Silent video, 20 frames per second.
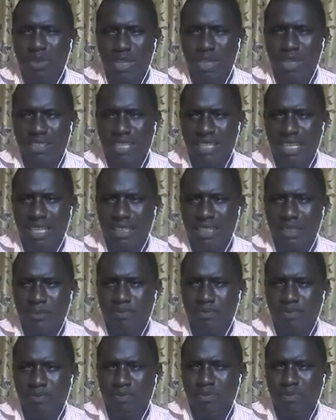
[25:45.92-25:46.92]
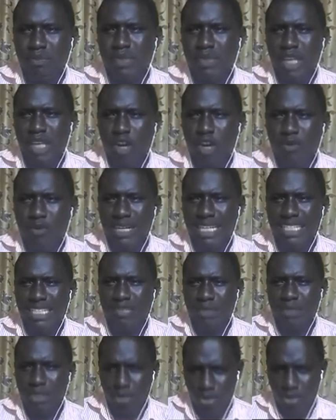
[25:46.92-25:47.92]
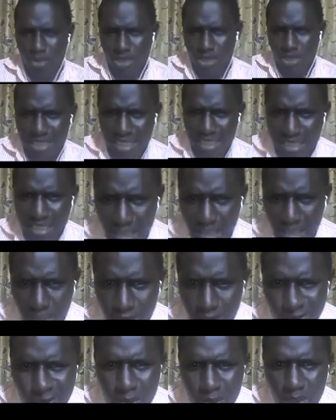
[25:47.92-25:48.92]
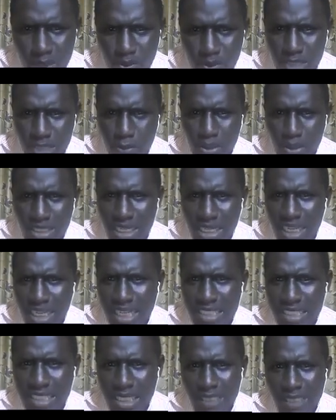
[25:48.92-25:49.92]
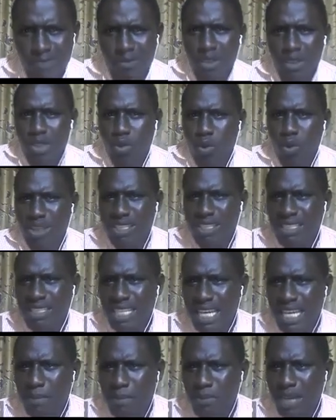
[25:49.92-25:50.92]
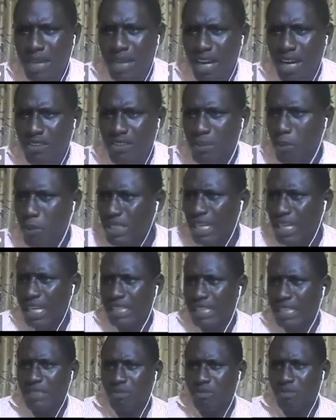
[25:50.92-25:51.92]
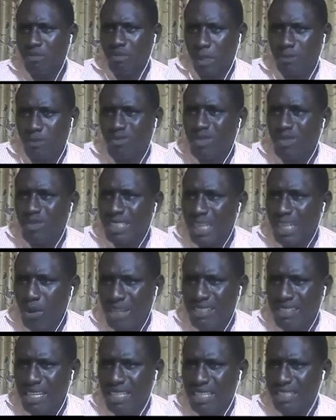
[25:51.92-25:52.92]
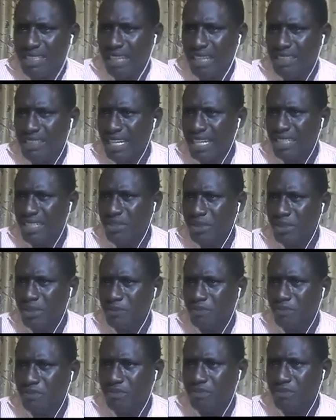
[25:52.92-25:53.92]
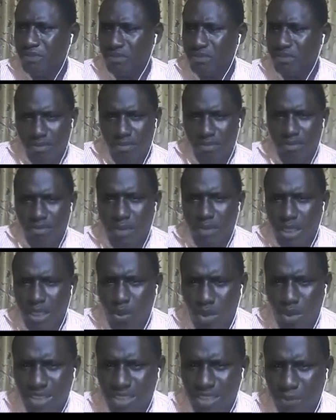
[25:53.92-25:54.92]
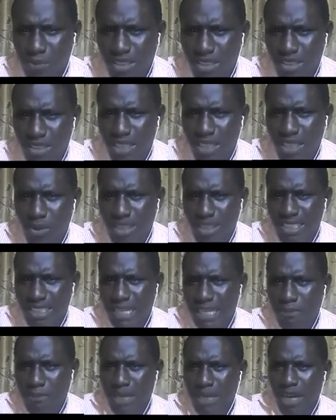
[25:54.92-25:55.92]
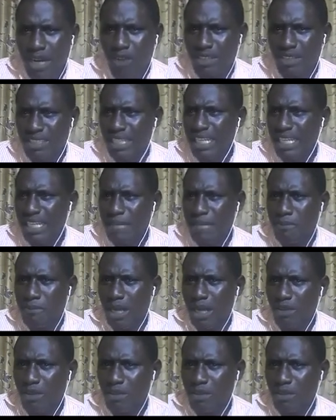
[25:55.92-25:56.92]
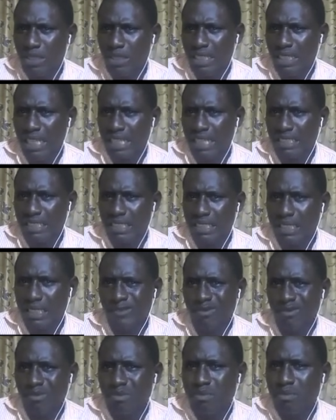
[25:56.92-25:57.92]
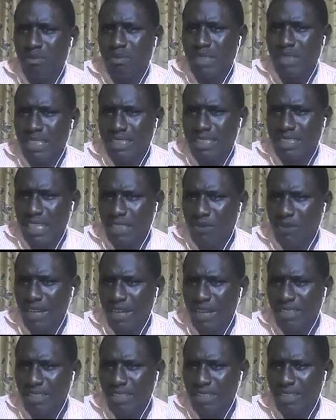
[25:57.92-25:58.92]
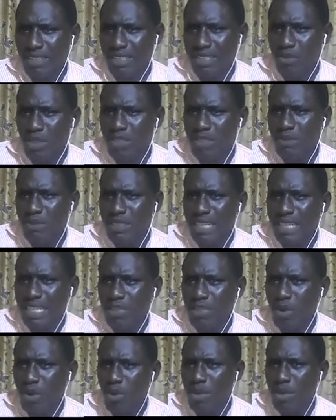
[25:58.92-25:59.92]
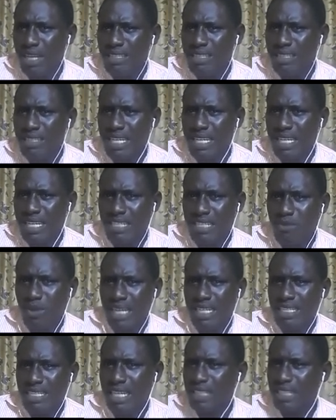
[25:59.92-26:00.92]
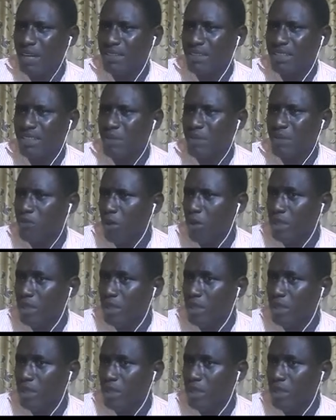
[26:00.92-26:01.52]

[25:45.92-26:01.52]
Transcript: you are selling. I hope you are getting me. Look at it now. For the Bonny Light, what is the API of the Bonny Light that we are selling? 39 degree. What's the API of the standard API of the Bonny Light? It's 35 degree, which means that the one we are selling is more than this 35 degree by